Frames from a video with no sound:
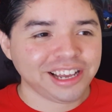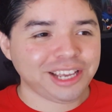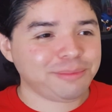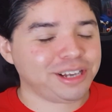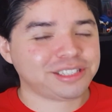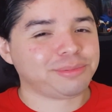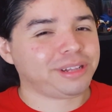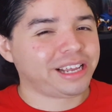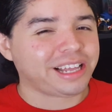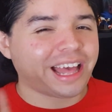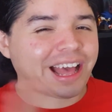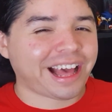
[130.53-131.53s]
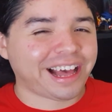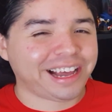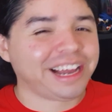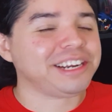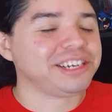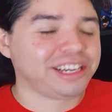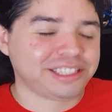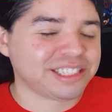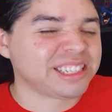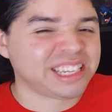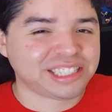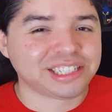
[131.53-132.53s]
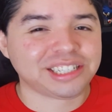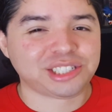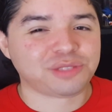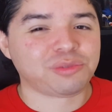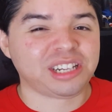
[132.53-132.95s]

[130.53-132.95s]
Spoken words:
He must have been like, I just